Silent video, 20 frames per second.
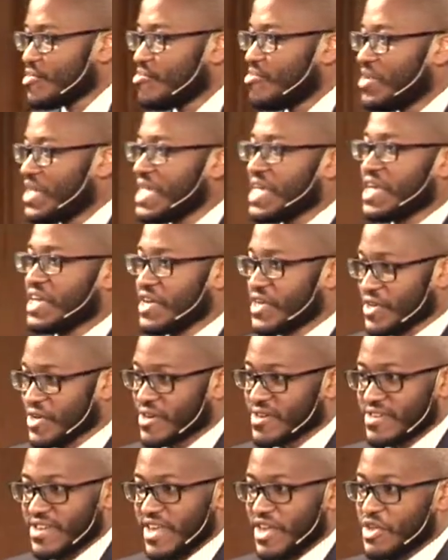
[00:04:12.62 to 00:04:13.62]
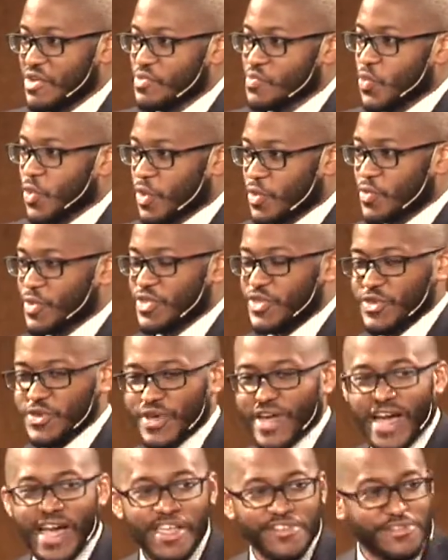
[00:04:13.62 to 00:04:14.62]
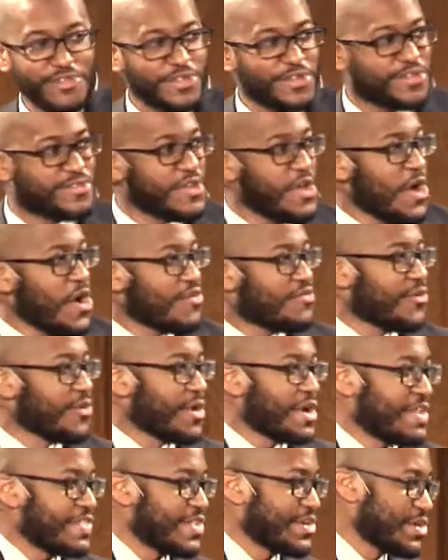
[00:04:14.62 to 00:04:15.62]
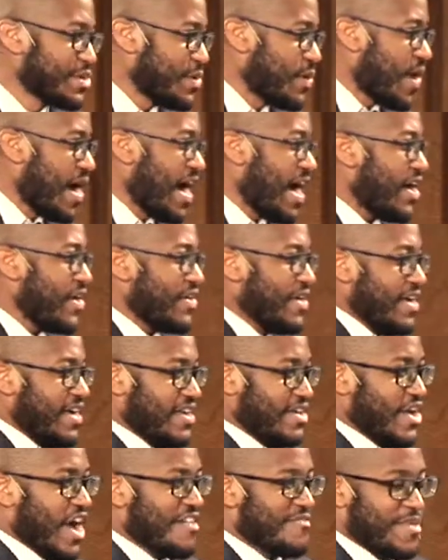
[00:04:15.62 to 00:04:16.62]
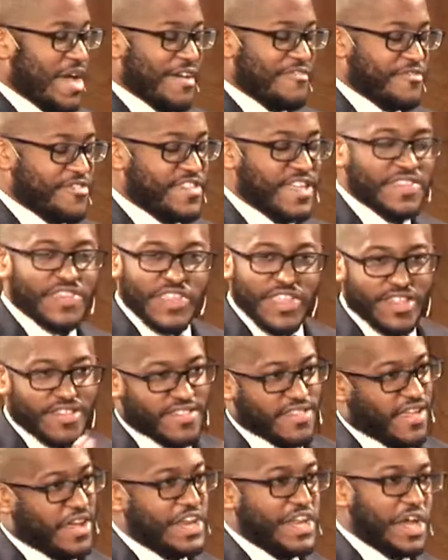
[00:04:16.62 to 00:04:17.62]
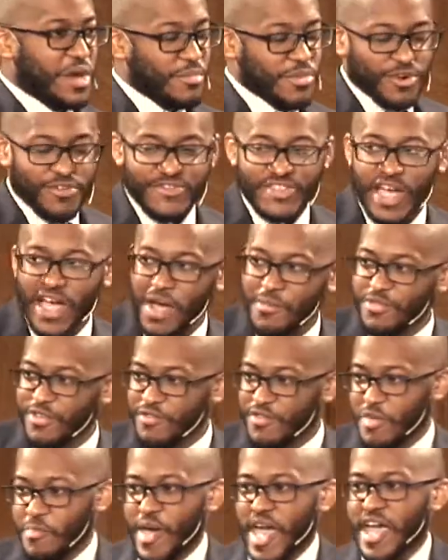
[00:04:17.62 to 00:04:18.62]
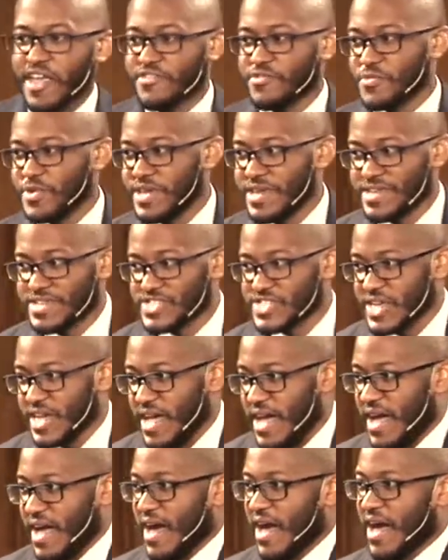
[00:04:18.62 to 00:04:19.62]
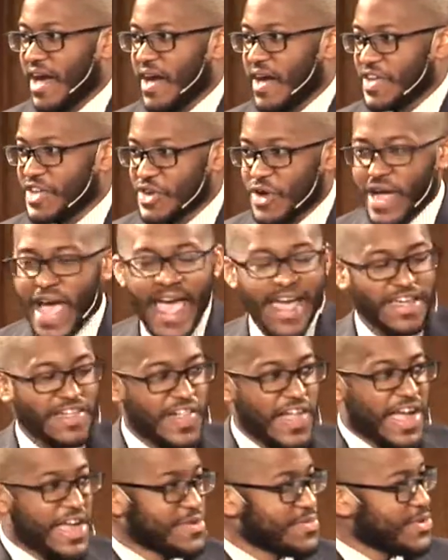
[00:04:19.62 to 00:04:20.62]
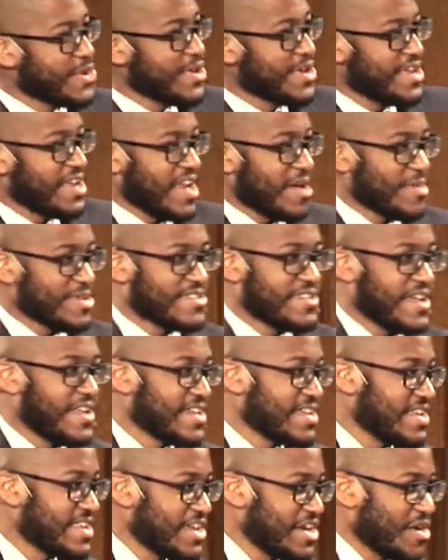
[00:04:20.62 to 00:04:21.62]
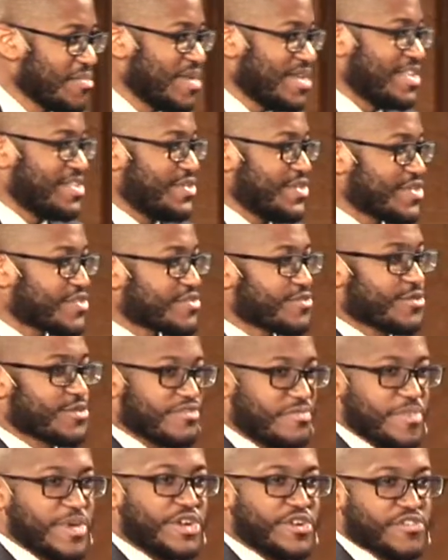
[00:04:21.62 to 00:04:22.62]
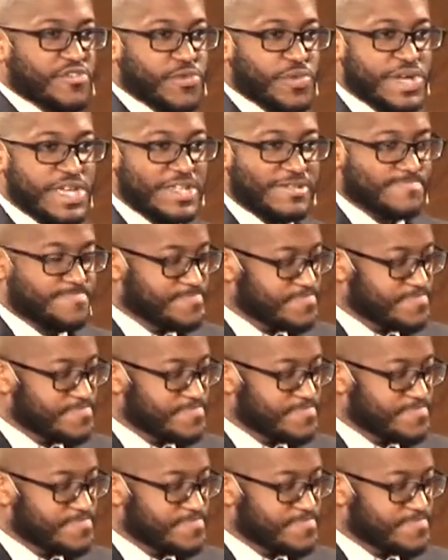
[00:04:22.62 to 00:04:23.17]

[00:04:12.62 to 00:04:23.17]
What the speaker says: be here and work with you guys at least for a little while. I've said this a number of times over the past weeks, at Kleinwood, and I'm going to say it again here, but this is sort of bittersweet